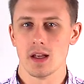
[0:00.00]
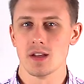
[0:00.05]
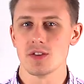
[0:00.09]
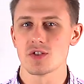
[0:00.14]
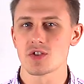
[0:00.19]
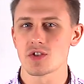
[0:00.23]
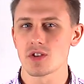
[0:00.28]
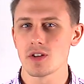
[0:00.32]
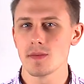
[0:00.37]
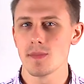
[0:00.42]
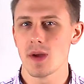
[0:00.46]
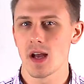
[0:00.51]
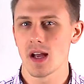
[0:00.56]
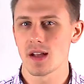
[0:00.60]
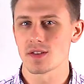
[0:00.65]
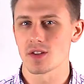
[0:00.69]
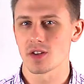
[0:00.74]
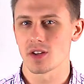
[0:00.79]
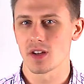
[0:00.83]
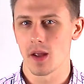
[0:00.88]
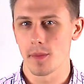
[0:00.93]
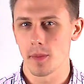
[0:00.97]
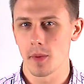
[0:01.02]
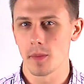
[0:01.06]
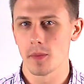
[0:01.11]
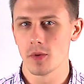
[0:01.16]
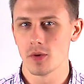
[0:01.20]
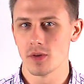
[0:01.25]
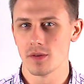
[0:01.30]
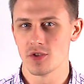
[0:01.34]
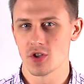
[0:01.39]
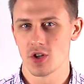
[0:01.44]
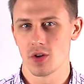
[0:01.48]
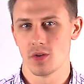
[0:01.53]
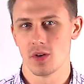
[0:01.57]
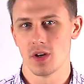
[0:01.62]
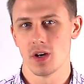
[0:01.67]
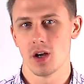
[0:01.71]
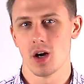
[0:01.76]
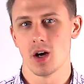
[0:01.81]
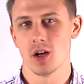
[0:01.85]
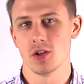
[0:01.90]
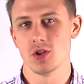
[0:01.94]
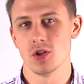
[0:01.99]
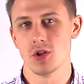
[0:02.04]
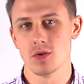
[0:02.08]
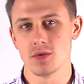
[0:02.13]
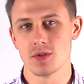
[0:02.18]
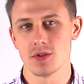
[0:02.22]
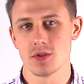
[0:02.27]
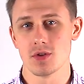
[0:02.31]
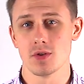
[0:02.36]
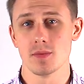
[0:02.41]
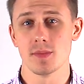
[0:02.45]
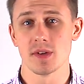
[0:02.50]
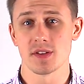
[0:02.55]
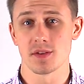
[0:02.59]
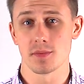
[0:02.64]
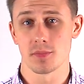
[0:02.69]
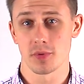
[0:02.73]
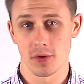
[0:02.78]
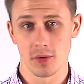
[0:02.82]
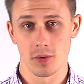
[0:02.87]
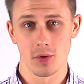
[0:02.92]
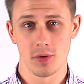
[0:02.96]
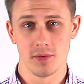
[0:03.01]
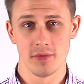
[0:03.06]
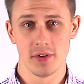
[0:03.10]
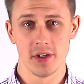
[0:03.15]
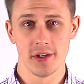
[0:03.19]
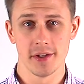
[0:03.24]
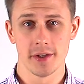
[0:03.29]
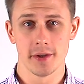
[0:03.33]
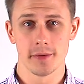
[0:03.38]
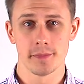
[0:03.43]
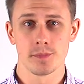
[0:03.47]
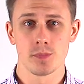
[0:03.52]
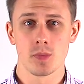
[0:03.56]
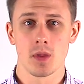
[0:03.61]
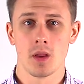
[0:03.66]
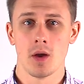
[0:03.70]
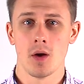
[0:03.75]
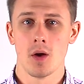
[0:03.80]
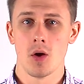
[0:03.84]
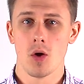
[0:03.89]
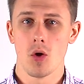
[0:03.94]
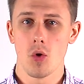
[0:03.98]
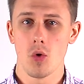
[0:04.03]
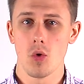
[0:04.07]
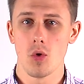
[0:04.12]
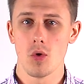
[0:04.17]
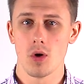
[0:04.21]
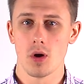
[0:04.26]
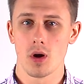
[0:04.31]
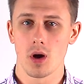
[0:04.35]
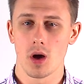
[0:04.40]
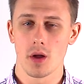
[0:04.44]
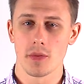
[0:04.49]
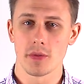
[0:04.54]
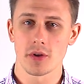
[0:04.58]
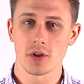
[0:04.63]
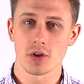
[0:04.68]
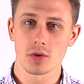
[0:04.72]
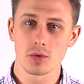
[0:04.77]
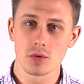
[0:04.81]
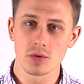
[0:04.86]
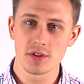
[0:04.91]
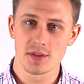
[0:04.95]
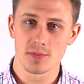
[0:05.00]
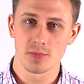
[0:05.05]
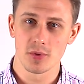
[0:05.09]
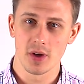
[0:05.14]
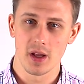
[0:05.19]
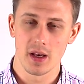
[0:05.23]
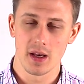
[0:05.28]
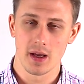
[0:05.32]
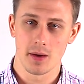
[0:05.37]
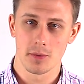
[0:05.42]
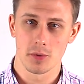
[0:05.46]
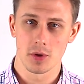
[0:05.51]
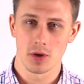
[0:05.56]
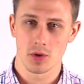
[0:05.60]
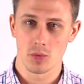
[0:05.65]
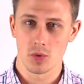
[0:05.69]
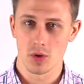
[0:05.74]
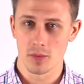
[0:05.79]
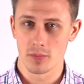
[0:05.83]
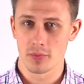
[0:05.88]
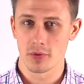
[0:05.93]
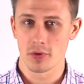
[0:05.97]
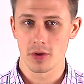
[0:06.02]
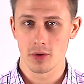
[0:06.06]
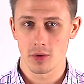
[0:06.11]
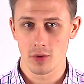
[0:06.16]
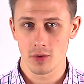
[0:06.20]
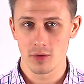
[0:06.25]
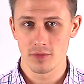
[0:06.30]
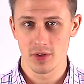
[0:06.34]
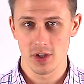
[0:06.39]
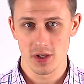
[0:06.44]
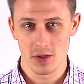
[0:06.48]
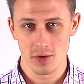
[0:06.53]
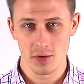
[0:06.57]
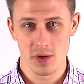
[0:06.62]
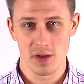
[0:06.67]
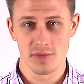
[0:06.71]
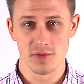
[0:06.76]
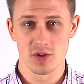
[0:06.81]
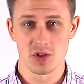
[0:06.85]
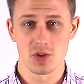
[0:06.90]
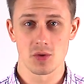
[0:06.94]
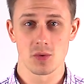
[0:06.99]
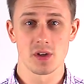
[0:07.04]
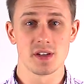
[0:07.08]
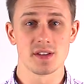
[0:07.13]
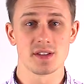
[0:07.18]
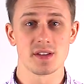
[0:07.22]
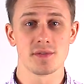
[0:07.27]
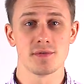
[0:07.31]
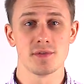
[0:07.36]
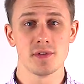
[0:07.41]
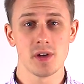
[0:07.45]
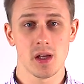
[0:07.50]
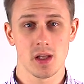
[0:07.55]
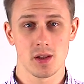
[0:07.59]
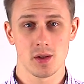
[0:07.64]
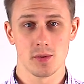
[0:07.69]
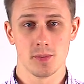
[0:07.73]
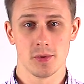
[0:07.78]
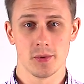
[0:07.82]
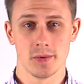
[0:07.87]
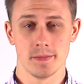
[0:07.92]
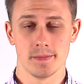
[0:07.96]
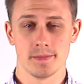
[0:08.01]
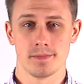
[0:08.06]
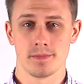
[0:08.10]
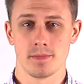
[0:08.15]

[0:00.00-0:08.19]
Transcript: In-stream ads are capable of showing on YouTube as a pre-roll video or on the Google Display Network where pre-roll video inventory is available.